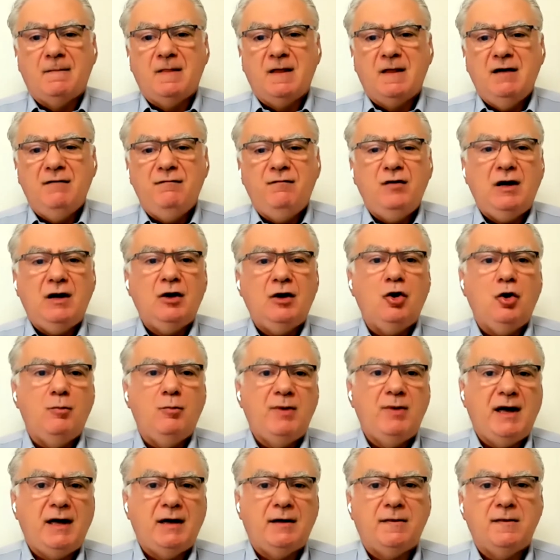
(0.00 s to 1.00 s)
If I go
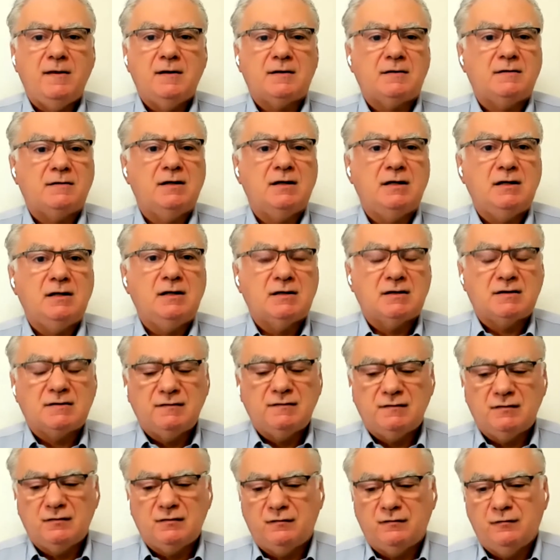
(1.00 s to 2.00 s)
back 30
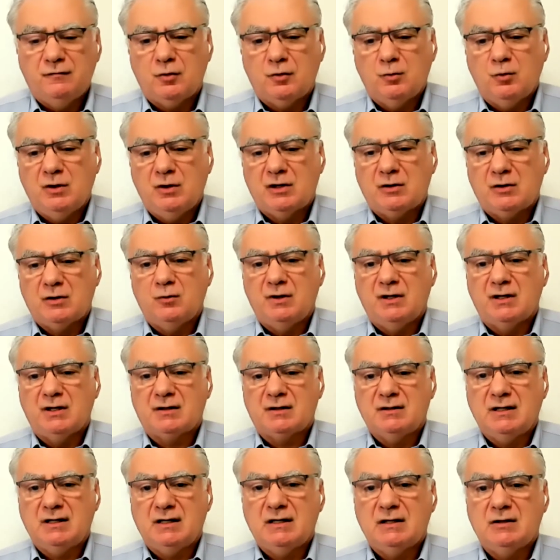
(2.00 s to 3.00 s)
years from where we are
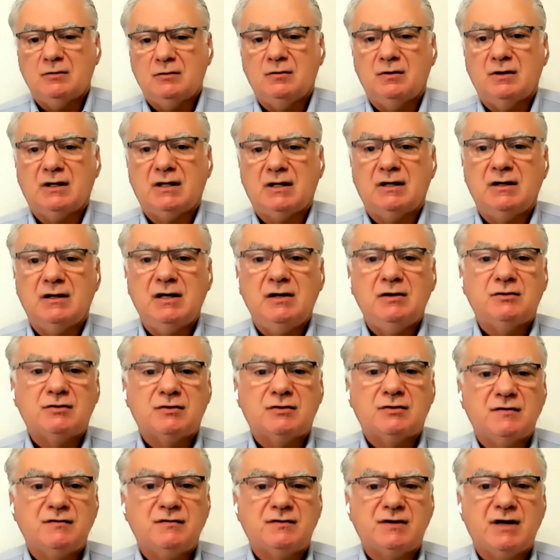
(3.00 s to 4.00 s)
now,
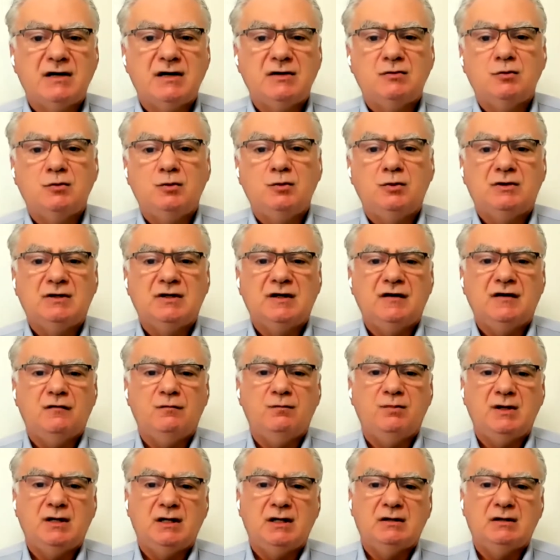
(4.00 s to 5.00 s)
interest rates would have
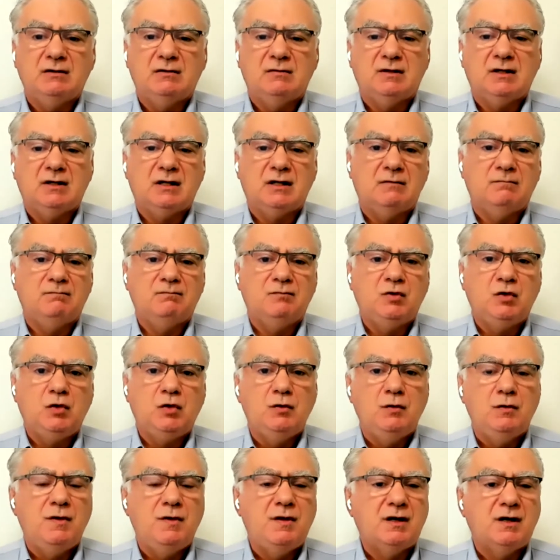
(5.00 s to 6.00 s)
been
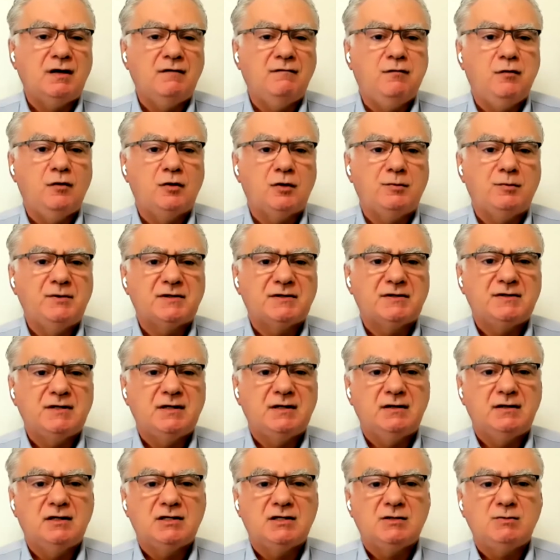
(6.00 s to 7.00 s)
2, 3, 4
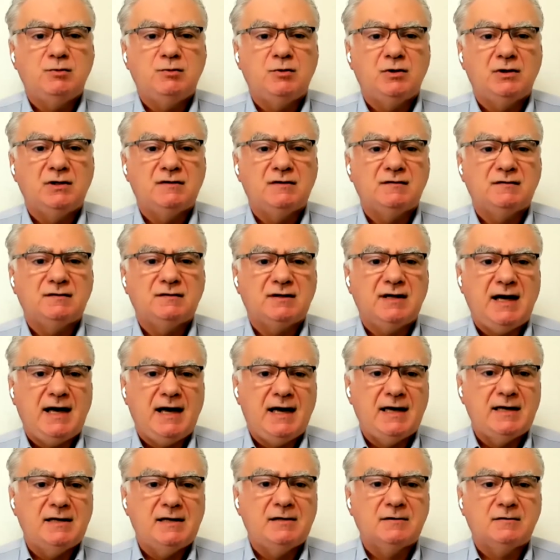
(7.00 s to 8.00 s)
percentage points
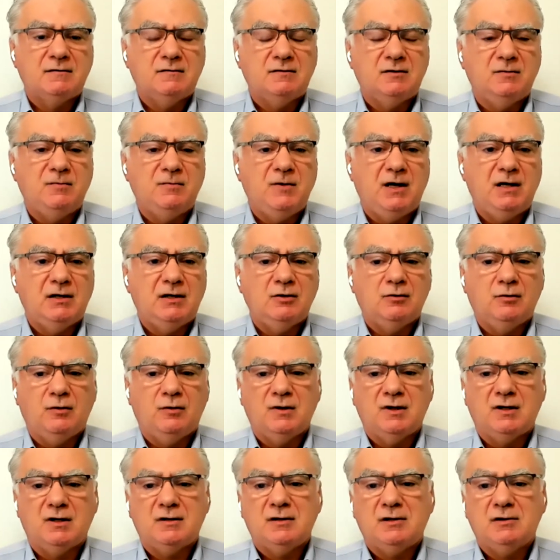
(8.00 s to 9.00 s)
higher, depending on
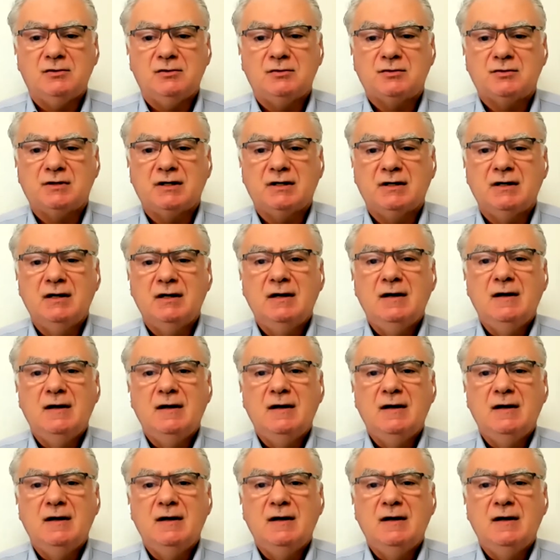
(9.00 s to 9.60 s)
the country.